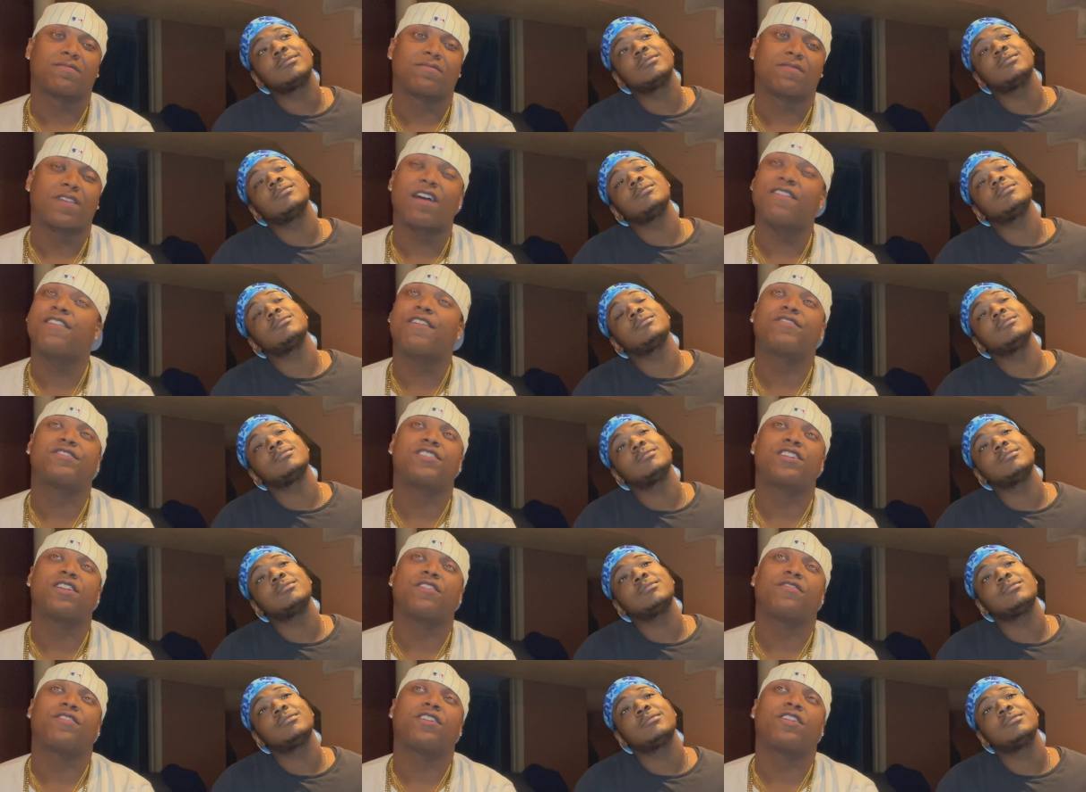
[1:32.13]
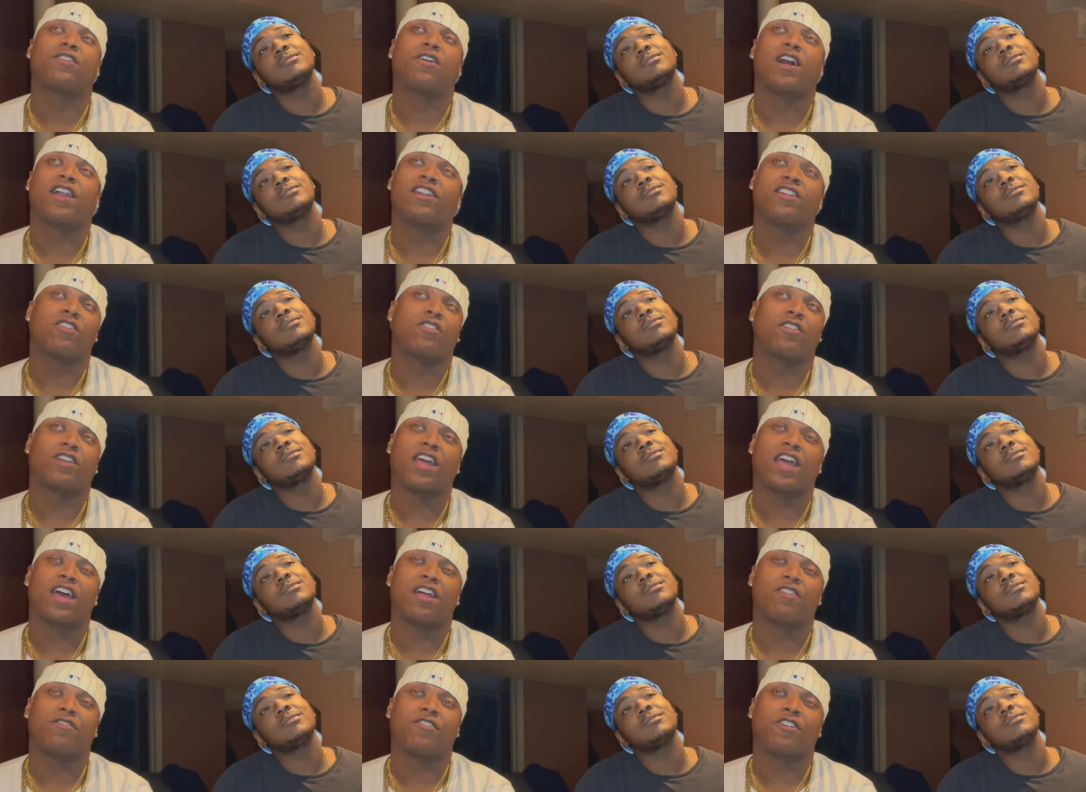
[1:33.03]
Speaker 1: I've never seen a video. I didn't know they
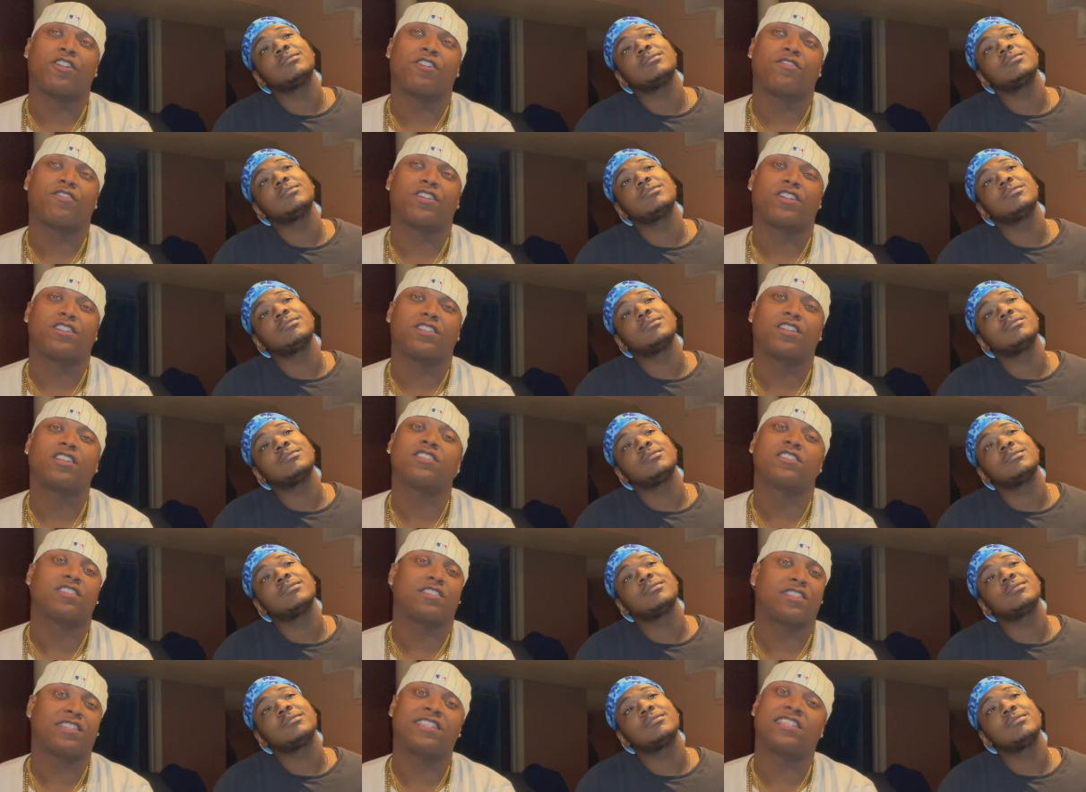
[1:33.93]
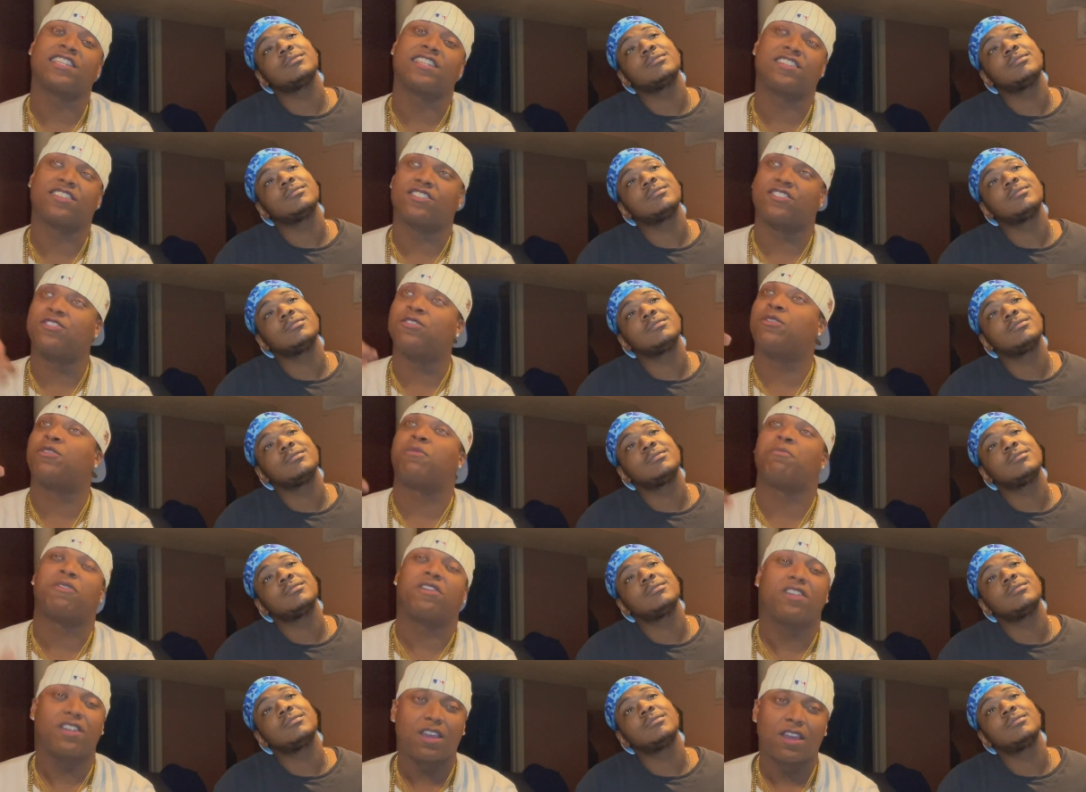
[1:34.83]
had a video for this. This is this is new to
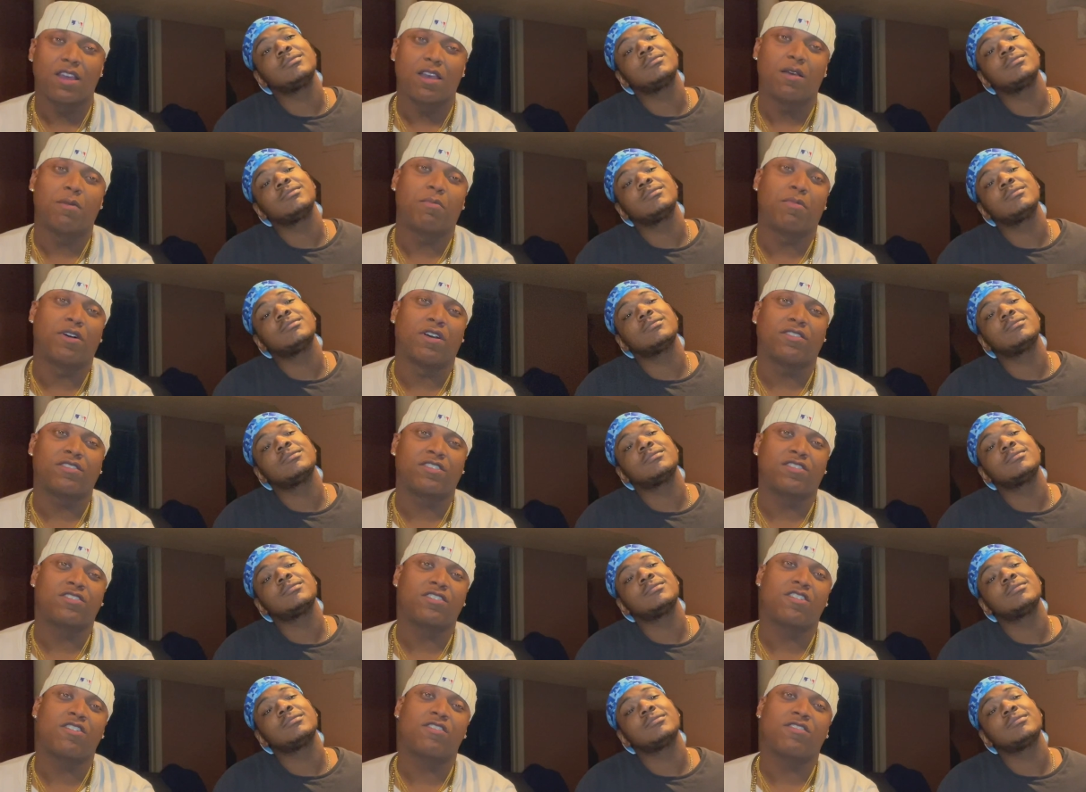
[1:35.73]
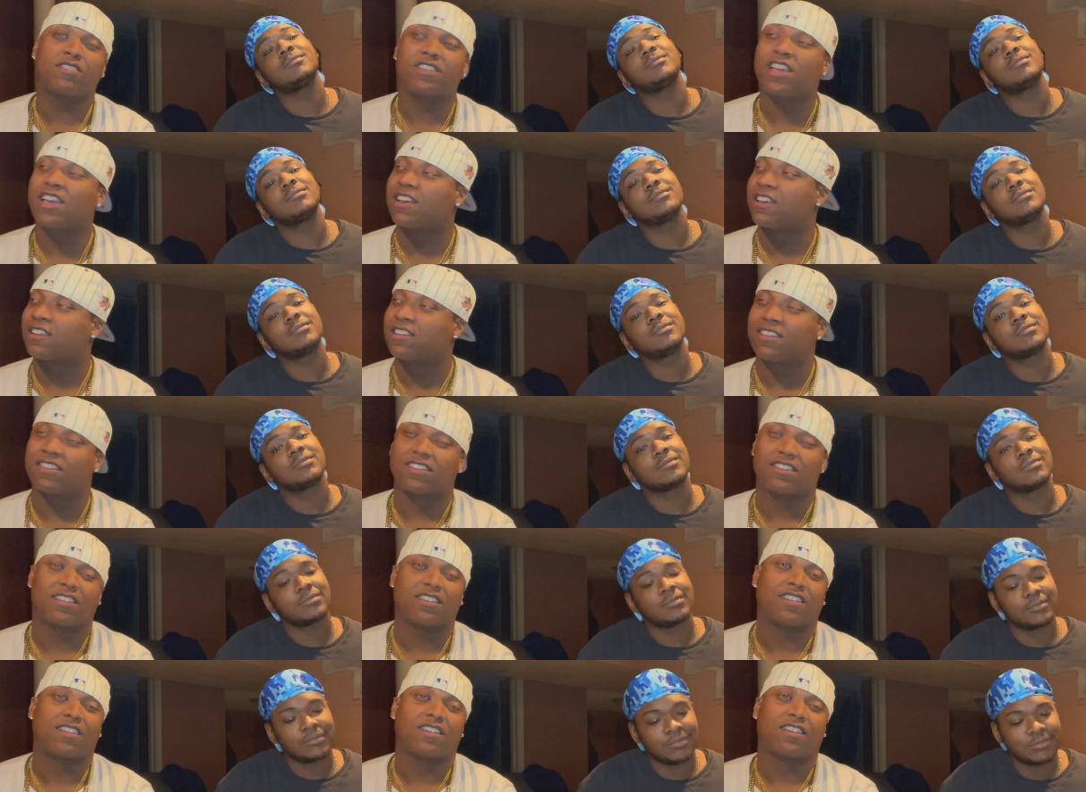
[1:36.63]
me. But the song, yeah,
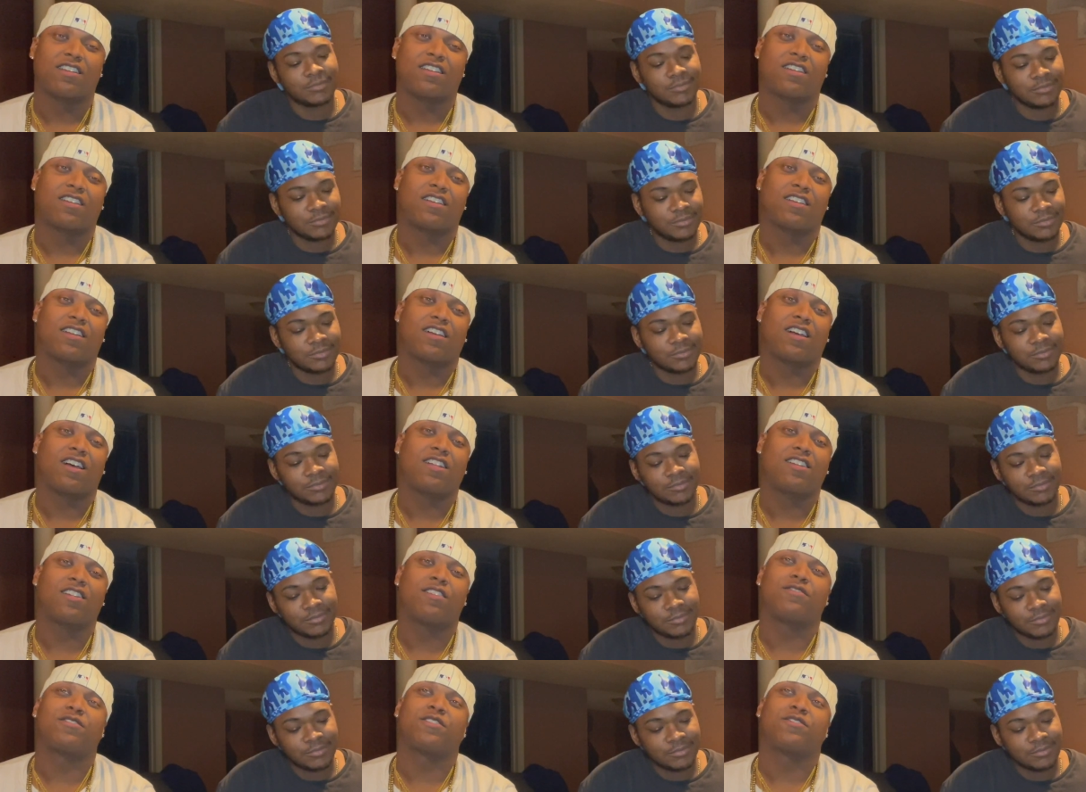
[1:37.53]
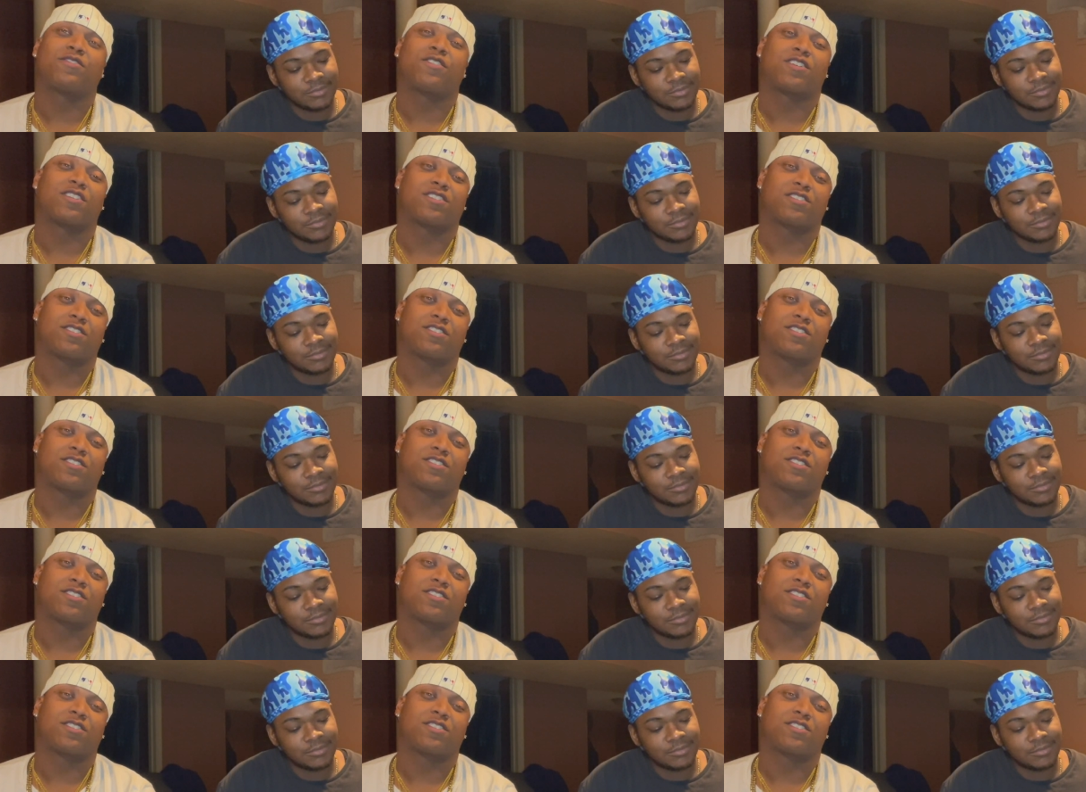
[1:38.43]
I love this fucking